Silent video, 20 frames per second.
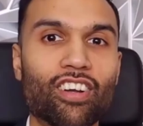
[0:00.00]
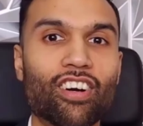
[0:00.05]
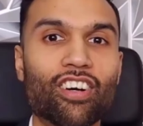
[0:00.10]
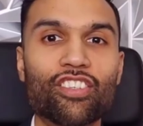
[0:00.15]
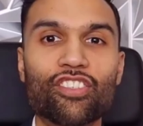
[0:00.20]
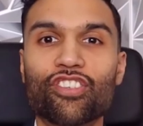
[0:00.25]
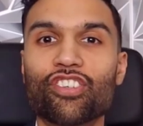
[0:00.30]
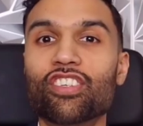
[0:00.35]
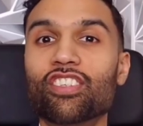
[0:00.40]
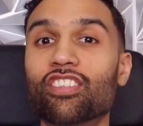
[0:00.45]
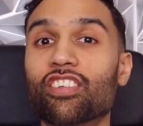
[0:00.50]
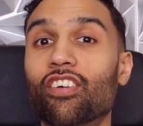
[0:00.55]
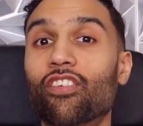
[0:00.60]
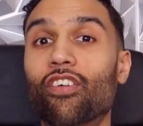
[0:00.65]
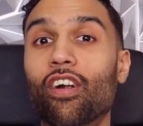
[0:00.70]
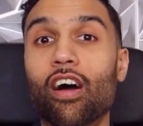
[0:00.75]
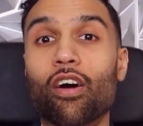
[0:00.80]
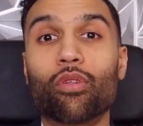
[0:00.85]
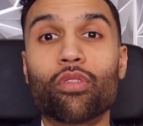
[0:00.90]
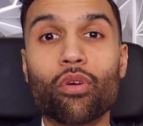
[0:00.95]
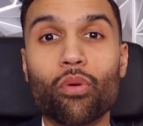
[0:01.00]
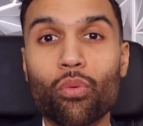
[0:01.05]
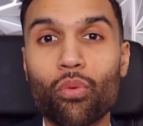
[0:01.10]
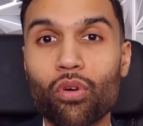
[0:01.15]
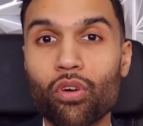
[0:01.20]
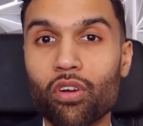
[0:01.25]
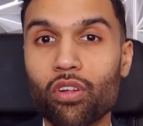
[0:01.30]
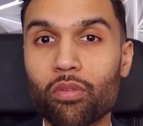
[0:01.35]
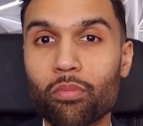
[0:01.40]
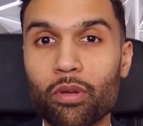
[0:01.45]
Countries around the
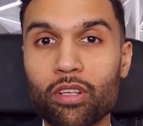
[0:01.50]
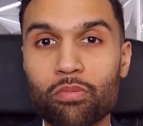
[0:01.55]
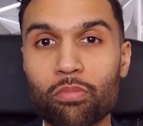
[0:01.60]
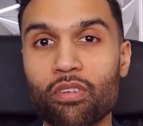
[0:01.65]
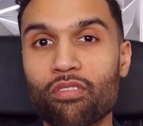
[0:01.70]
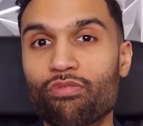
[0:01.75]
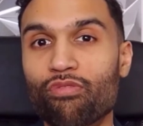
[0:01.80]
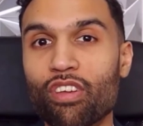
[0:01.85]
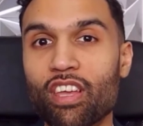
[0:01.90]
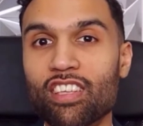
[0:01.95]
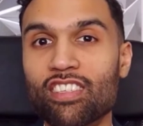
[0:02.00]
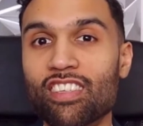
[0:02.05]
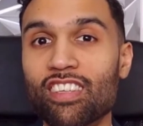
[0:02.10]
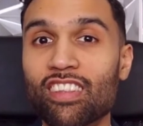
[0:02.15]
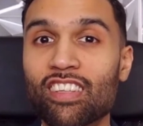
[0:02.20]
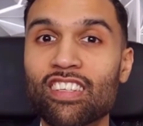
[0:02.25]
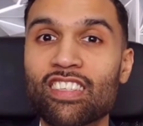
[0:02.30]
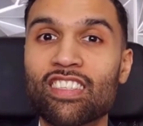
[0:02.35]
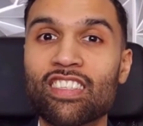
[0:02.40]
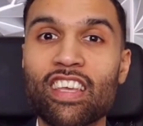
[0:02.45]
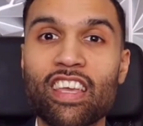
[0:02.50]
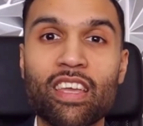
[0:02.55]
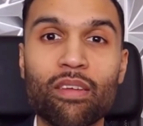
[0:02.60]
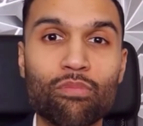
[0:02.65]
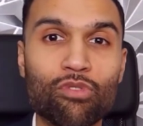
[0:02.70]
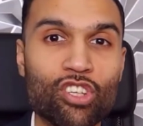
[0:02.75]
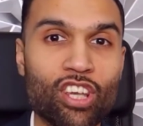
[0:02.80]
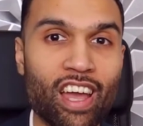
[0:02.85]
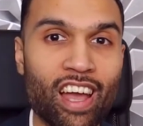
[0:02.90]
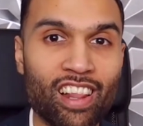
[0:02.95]
world must be facing the same
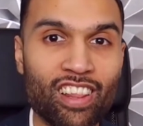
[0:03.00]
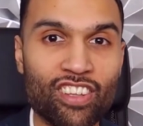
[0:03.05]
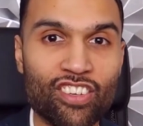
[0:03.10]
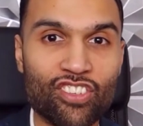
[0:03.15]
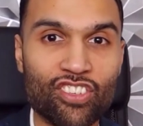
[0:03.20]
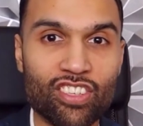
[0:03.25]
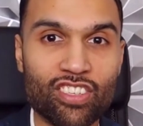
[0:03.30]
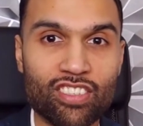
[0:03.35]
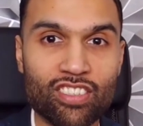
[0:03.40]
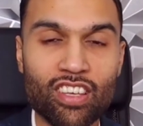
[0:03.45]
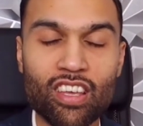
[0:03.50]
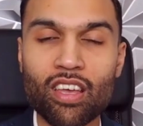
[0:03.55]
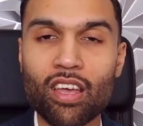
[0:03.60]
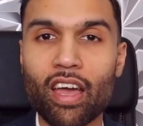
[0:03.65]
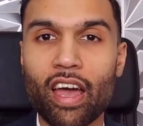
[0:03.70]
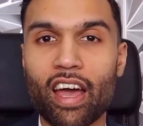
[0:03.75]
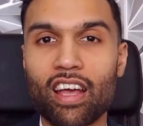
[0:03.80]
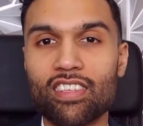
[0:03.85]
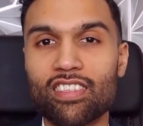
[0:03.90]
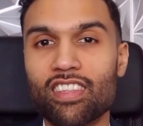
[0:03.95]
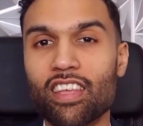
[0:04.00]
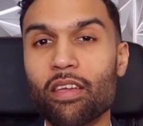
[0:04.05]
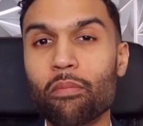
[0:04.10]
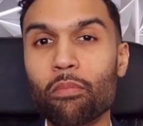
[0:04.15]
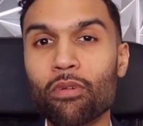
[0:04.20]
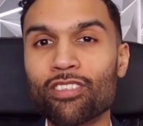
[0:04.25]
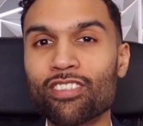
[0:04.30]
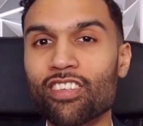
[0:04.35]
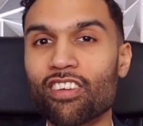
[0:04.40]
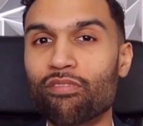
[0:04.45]
challenges, as they
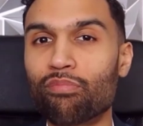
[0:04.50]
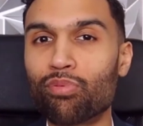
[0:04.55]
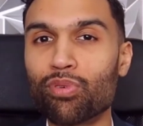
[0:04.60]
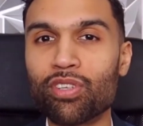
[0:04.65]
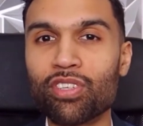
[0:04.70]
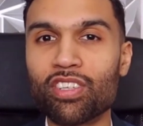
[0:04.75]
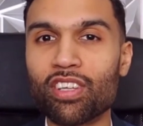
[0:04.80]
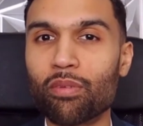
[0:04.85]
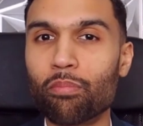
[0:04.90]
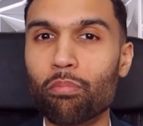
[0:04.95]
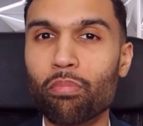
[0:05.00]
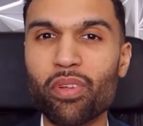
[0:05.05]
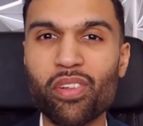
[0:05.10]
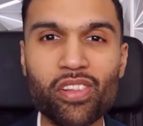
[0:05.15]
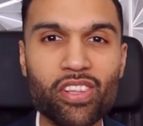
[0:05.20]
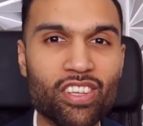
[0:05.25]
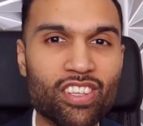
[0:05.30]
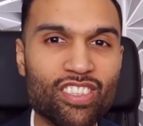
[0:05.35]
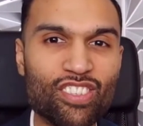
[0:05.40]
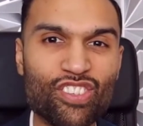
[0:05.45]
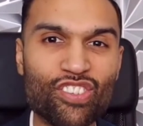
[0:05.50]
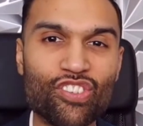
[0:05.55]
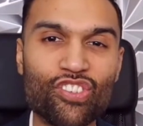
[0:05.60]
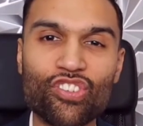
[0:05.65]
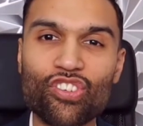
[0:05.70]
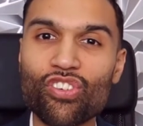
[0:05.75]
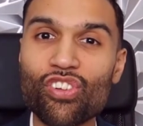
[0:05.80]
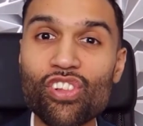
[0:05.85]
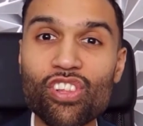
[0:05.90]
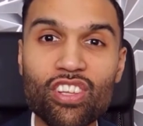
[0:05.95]
must have printed billions and
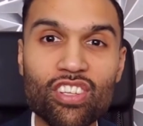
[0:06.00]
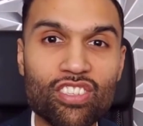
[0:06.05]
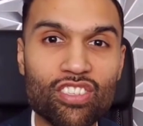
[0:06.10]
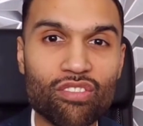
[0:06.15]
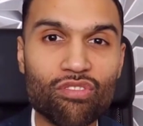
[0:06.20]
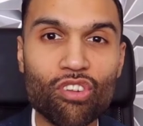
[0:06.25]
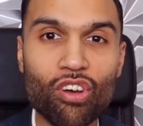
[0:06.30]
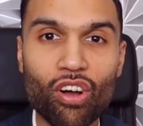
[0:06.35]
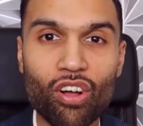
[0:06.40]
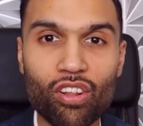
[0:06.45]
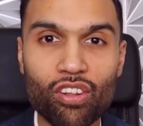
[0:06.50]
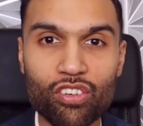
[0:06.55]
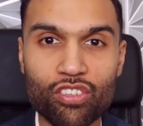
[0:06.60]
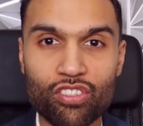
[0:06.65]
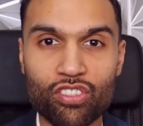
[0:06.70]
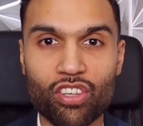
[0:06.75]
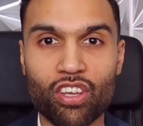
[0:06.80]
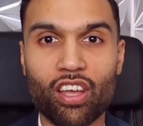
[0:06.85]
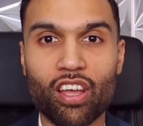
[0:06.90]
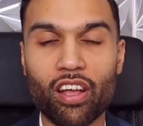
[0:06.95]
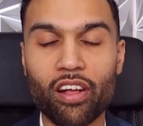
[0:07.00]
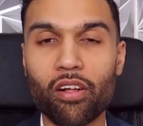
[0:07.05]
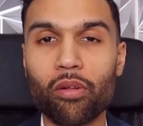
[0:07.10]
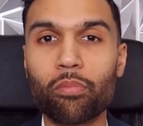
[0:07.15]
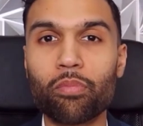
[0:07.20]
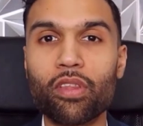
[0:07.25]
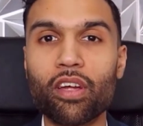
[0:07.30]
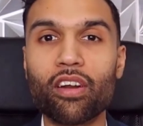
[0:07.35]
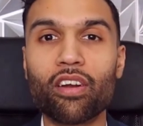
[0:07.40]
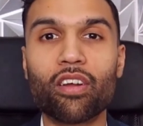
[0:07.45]
trillions of dollars to
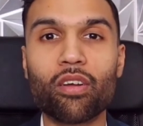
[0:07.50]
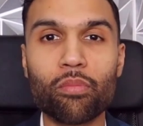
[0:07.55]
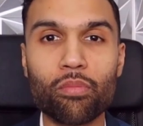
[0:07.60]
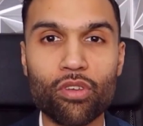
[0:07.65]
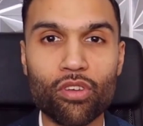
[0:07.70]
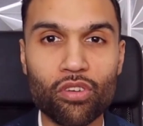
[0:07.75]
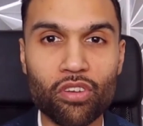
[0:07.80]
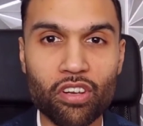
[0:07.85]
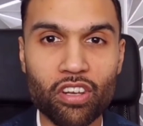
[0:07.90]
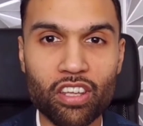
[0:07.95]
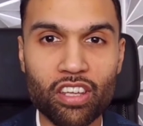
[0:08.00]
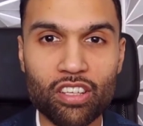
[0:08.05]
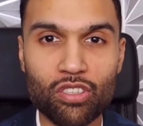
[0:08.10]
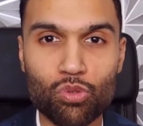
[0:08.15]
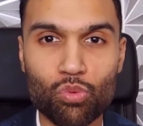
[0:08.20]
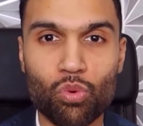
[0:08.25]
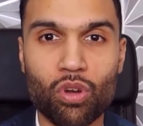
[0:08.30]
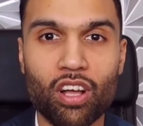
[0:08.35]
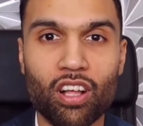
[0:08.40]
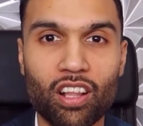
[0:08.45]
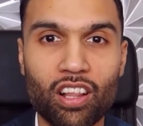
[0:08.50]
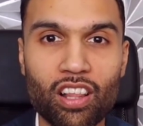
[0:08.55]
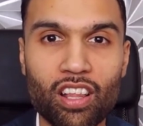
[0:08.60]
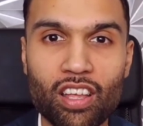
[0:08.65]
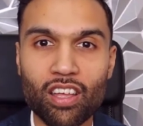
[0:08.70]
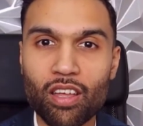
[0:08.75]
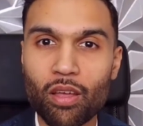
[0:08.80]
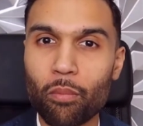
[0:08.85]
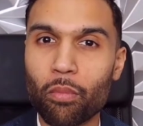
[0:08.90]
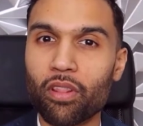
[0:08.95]
help their community as well.
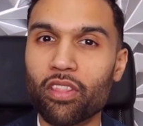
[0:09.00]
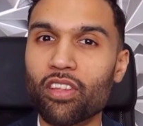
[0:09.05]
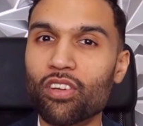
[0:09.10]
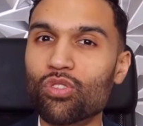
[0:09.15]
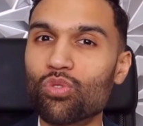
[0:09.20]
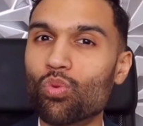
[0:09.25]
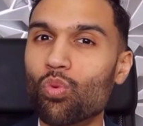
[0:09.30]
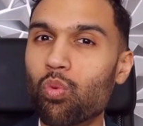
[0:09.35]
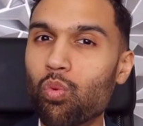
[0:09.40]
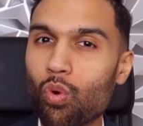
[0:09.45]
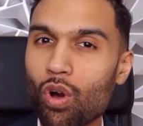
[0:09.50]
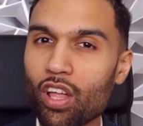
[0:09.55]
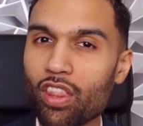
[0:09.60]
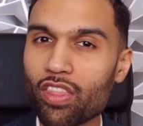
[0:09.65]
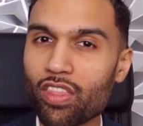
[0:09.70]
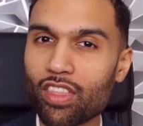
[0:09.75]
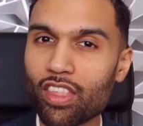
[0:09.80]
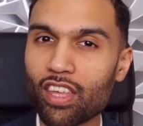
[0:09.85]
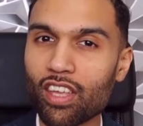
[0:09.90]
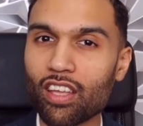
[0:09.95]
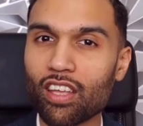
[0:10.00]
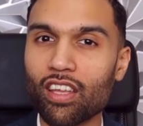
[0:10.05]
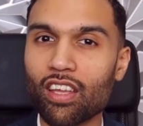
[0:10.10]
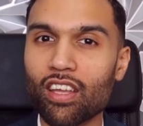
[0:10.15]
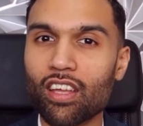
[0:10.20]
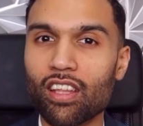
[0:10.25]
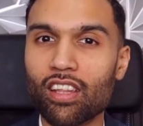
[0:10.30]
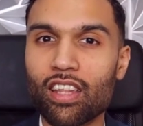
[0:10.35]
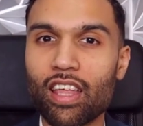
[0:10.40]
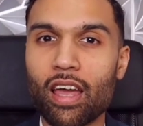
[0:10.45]
But there's one thing
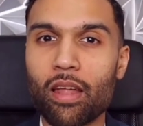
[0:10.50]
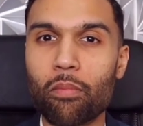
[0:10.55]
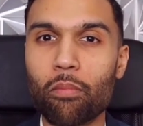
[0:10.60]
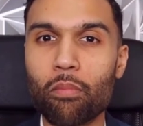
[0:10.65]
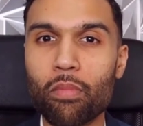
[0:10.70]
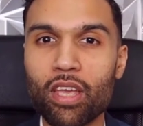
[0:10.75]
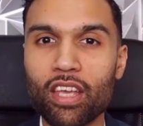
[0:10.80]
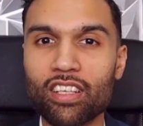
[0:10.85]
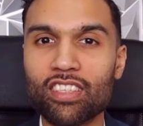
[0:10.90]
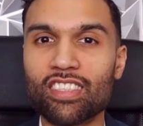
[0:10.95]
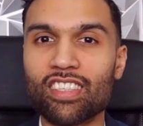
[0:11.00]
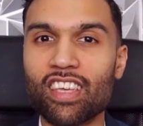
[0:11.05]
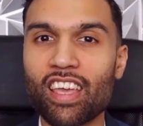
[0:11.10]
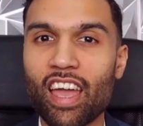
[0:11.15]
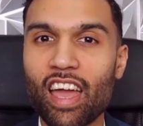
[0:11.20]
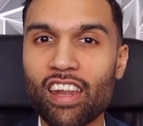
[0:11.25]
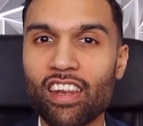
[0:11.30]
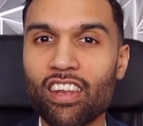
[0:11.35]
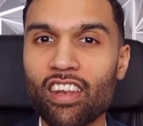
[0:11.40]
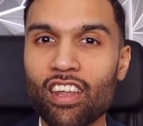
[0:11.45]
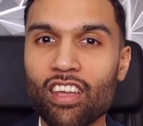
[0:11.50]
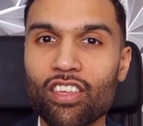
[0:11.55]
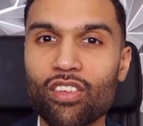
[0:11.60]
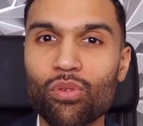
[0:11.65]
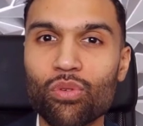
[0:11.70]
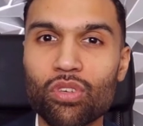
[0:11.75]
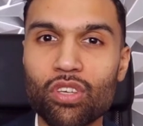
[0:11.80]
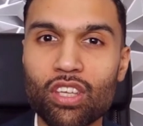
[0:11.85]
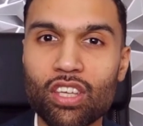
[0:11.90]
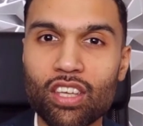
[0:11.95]
that makes Canada
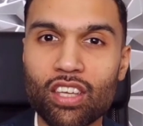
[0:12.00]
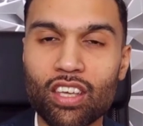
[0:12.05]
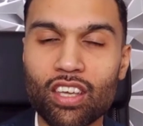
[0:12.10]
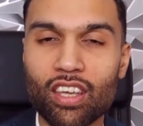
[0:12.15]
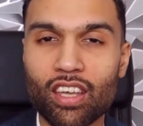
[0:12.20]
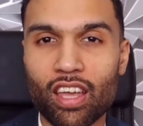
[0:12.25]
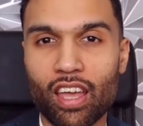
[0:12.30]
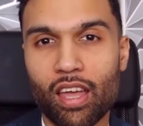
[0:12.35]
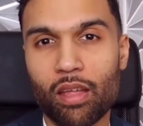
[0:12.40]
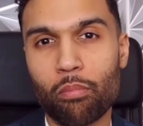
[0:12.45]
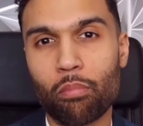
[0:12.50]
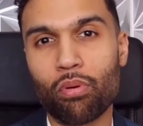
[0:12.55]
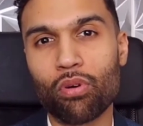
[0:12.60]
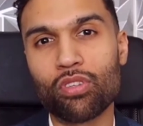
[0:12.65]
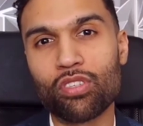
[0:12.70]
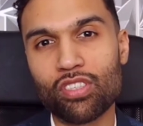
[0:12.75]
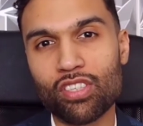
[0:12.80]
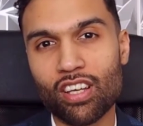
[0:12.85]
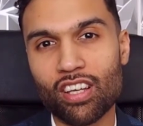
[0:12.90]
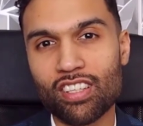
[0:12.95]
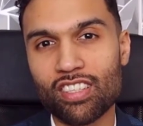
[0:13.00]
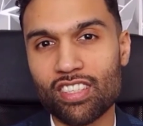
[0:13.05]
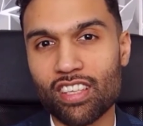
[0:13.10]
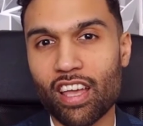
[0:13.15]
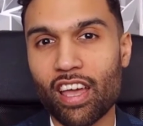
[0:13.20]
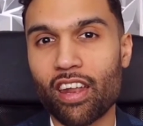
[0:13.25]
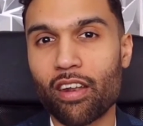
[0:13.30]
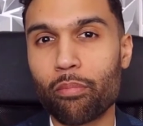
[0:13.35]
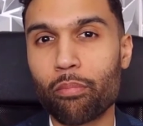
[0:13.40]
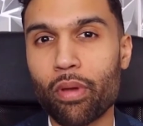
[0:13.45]
unique and puts us
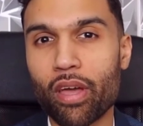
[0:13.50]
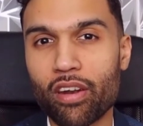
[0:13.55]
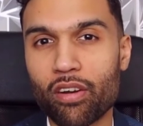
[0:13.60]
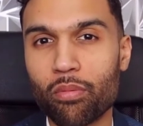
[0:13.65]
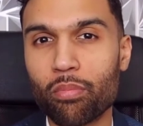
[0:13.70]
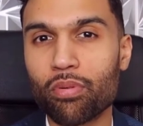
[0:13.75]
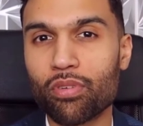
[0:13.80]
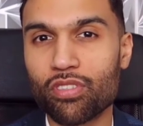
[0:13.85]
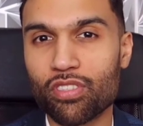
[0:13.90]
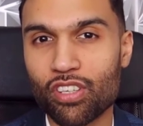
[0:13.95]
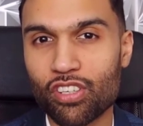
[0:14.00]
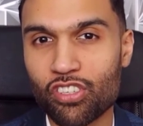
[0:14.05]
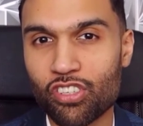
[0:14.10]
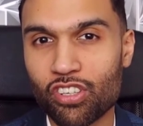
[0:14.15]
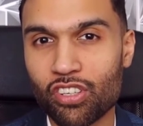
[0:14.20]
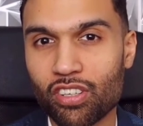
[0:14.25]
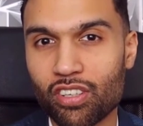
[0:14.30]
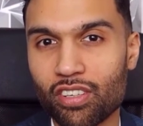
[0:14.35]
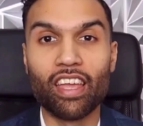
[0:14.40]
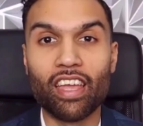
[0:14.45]
at a better position.